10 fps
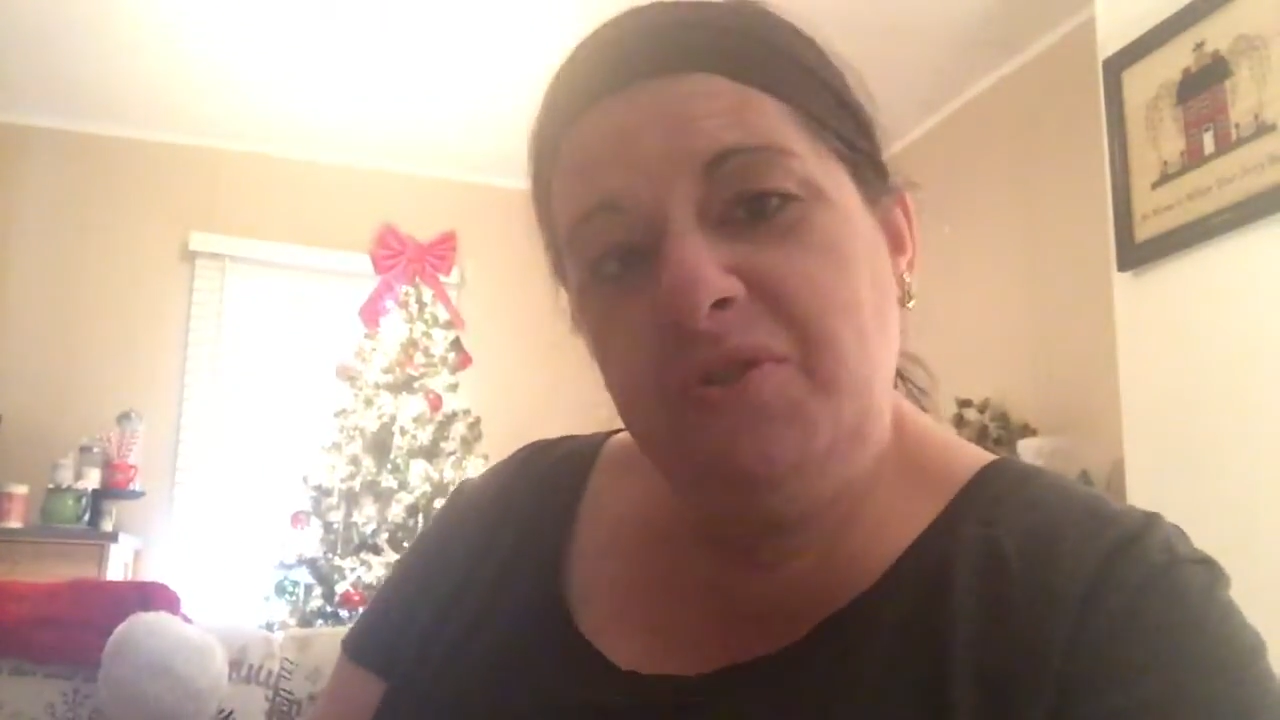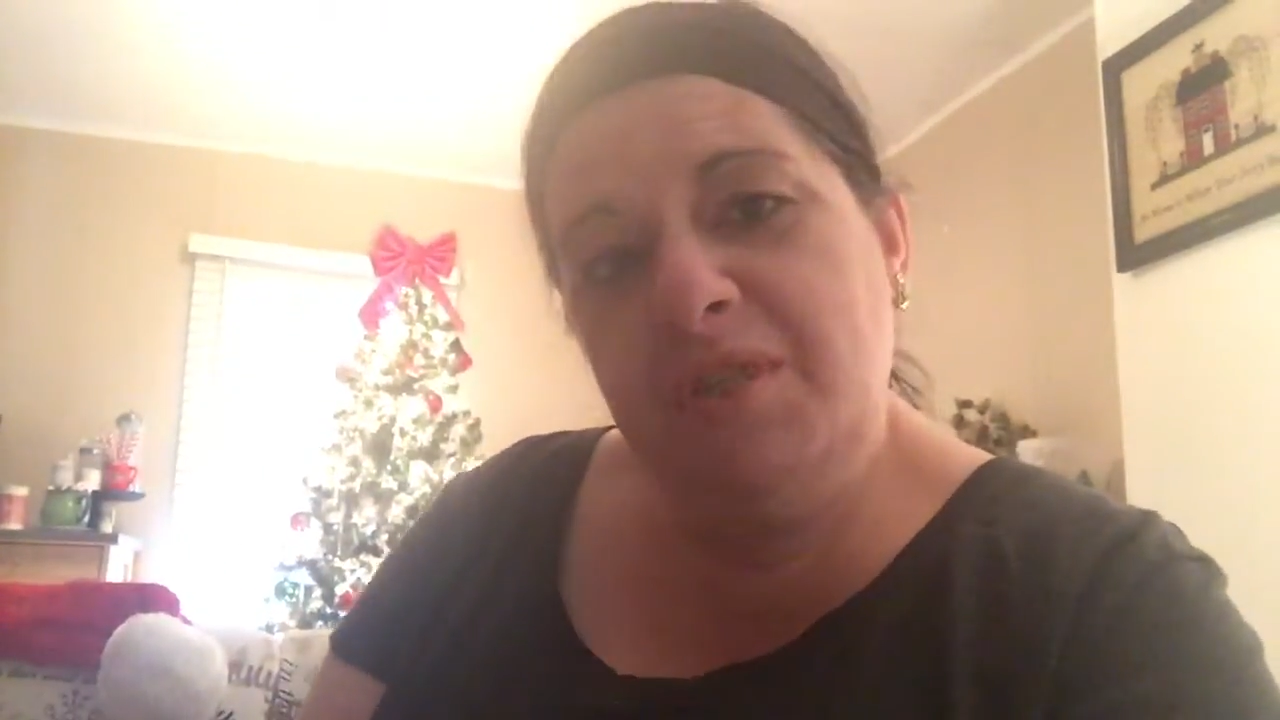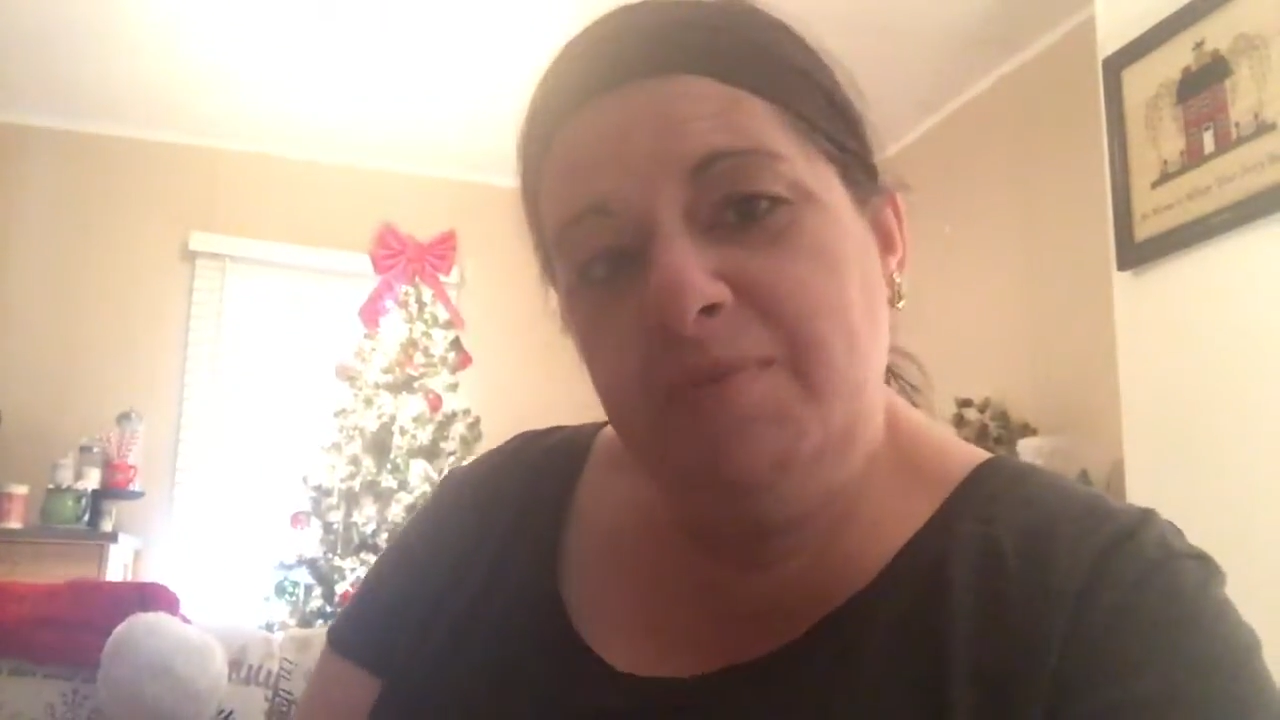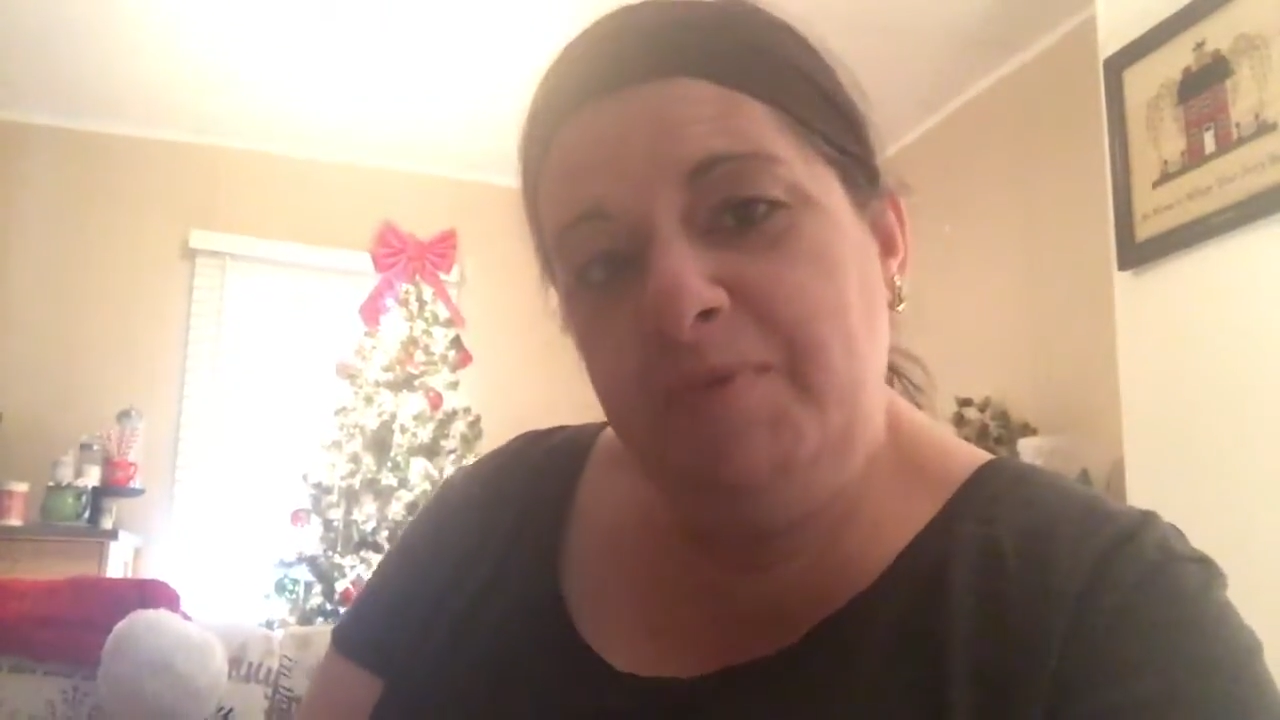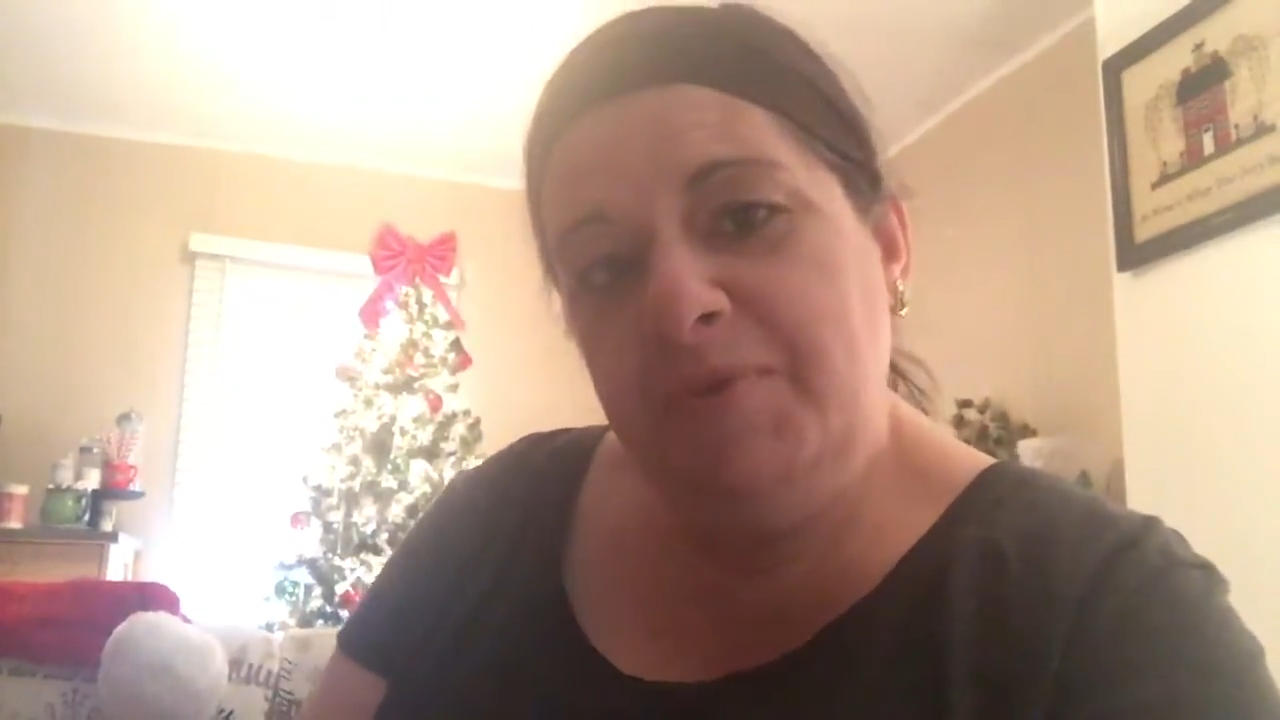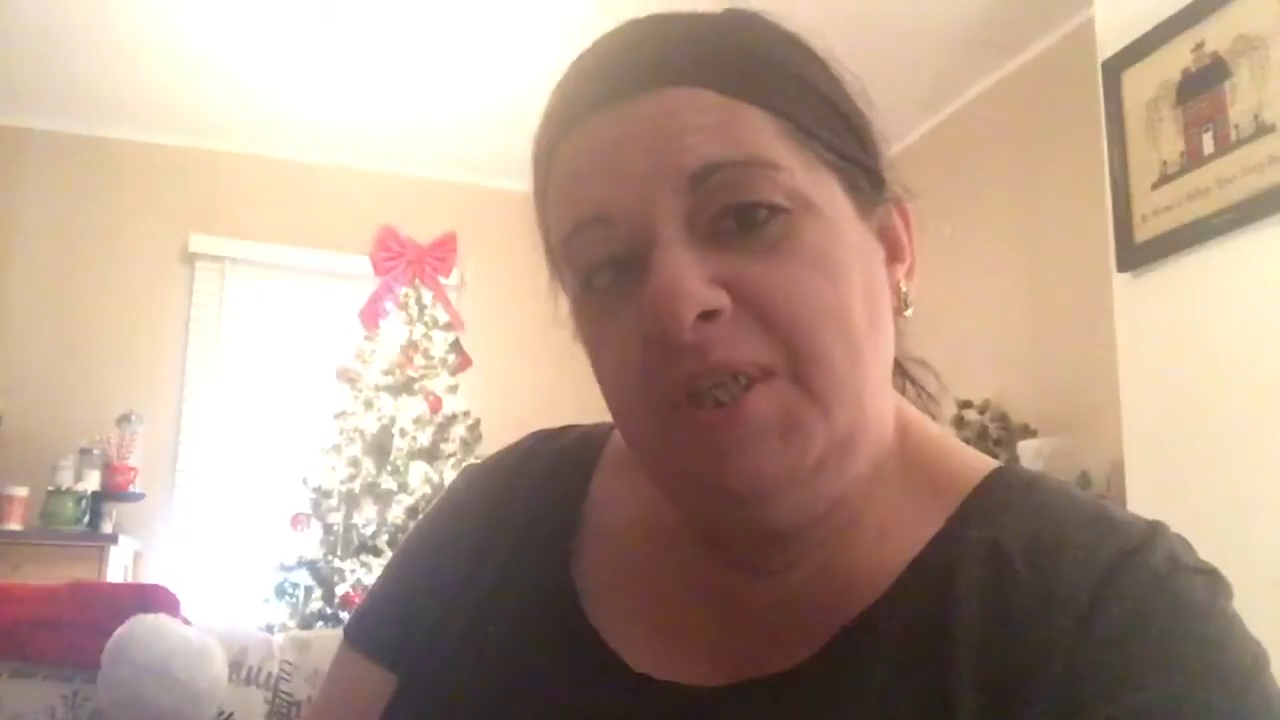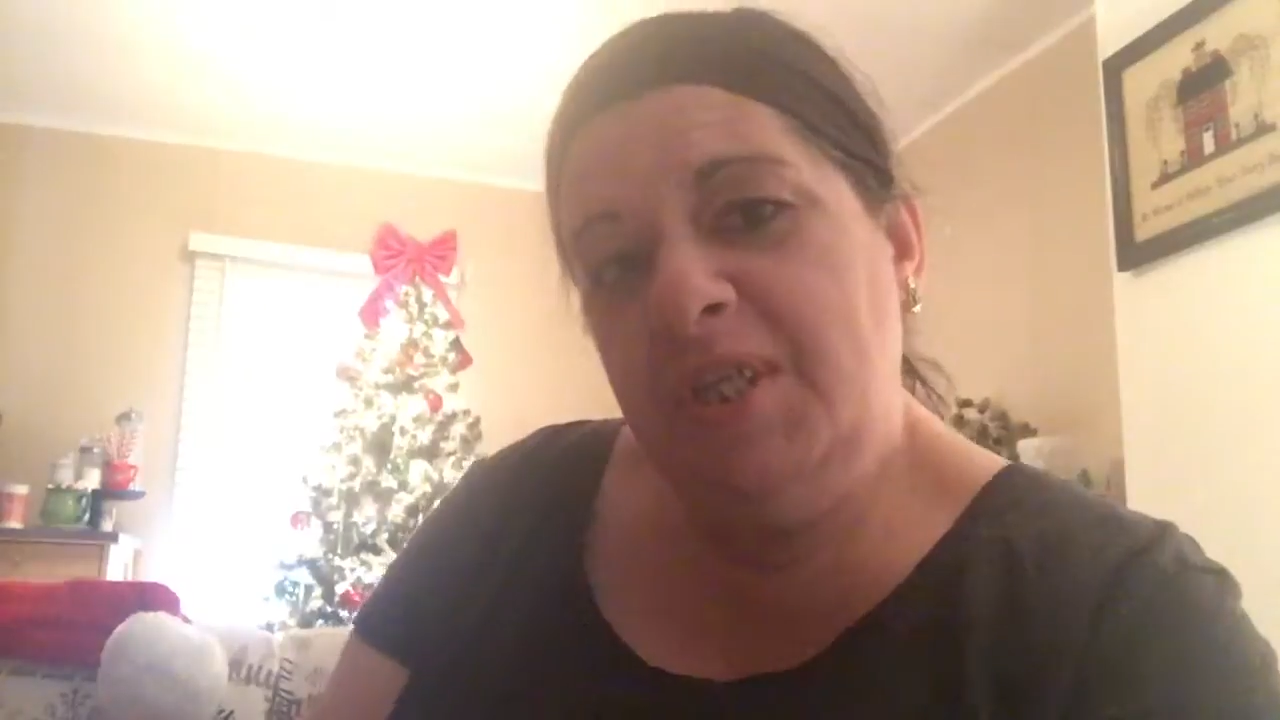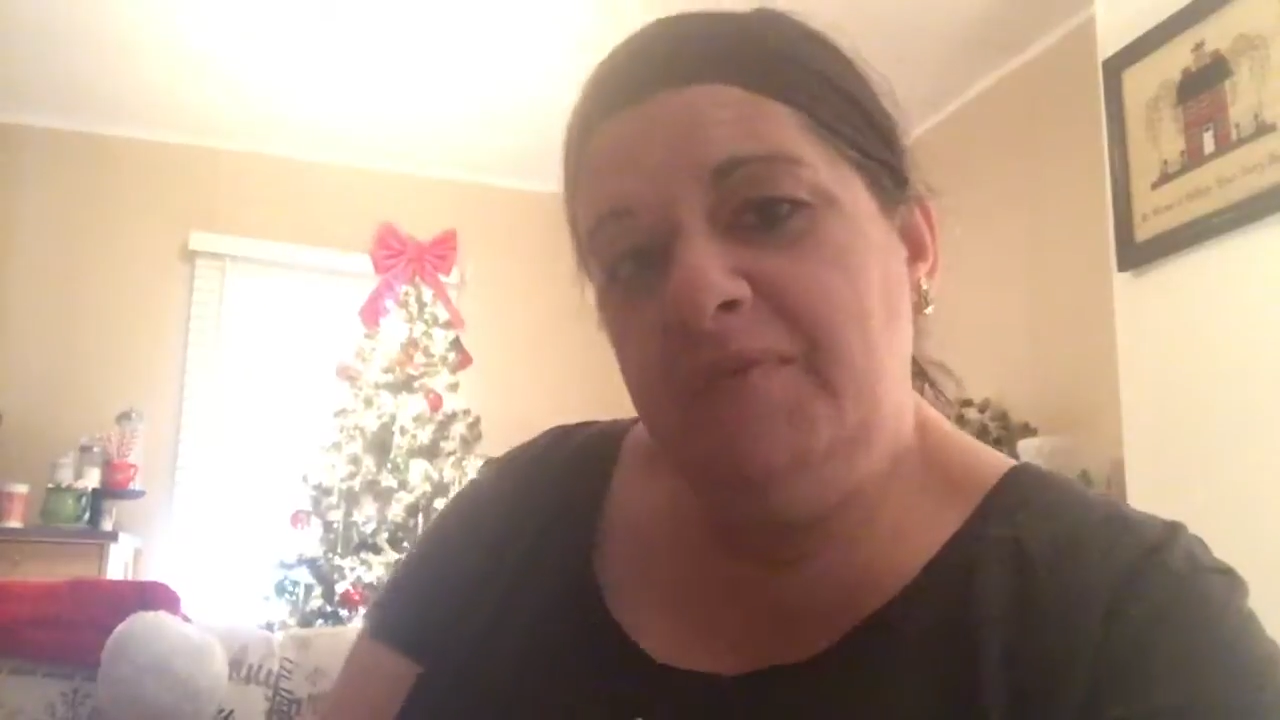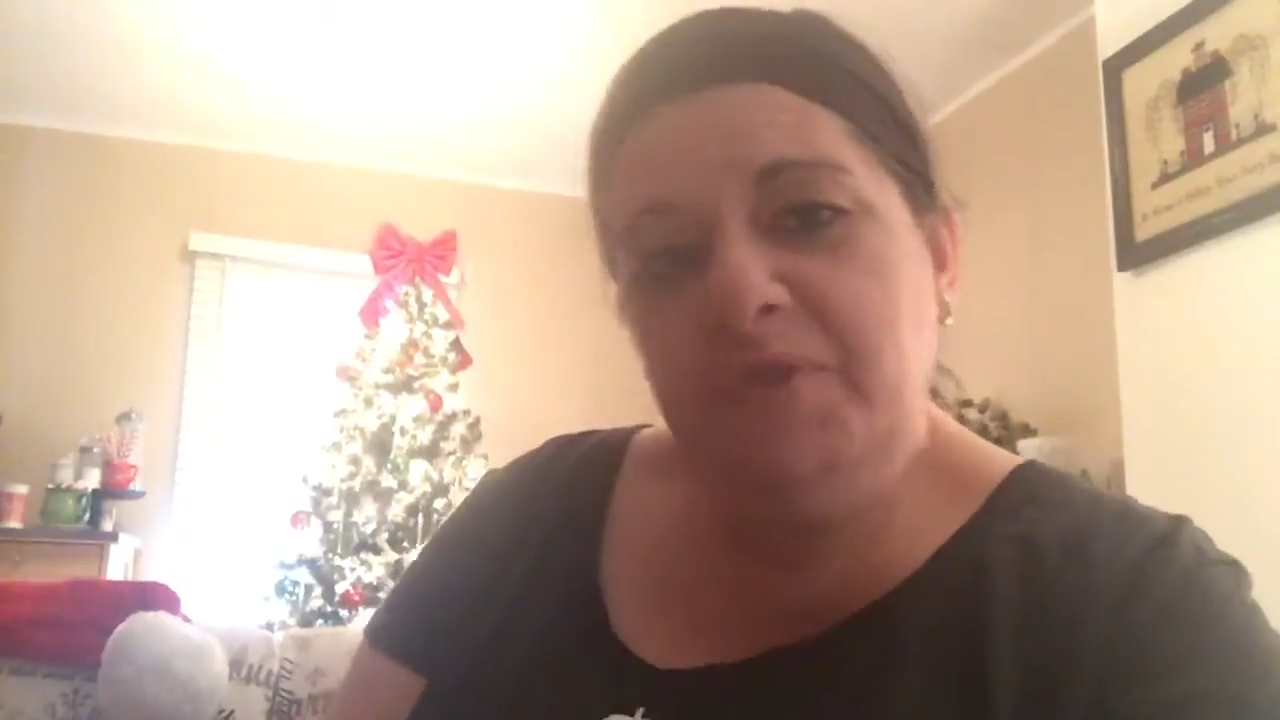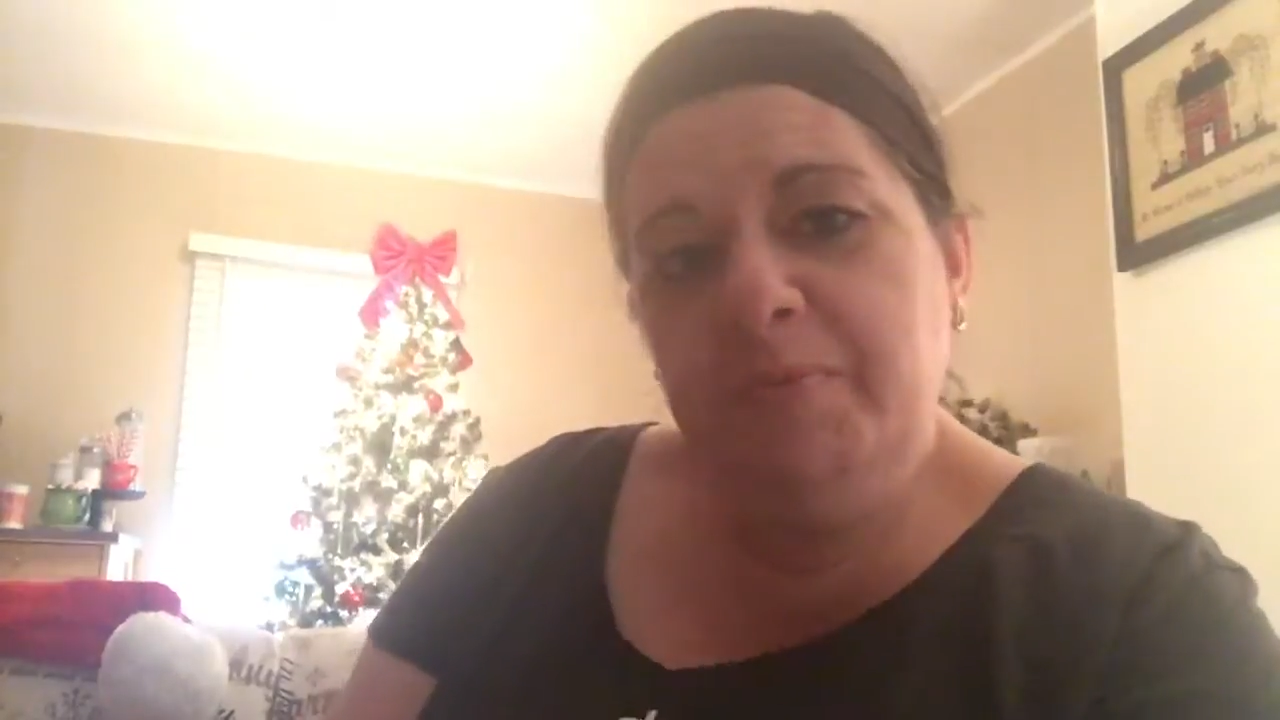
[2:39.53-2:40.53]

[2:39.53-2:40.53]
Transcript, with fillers: nice birthday gift.